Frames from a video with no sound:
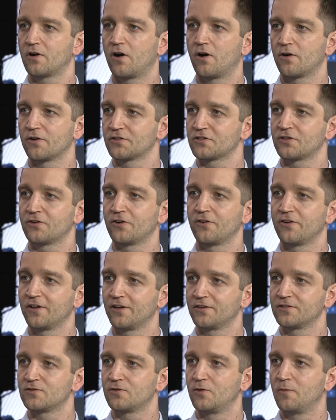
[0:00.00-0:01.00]
are
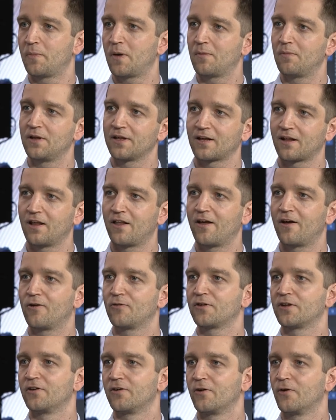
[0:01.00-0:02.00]
turning to public
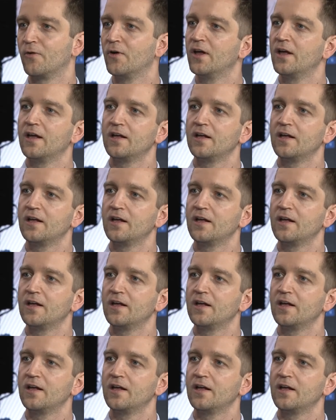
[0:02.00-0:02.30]
cloud and, you know,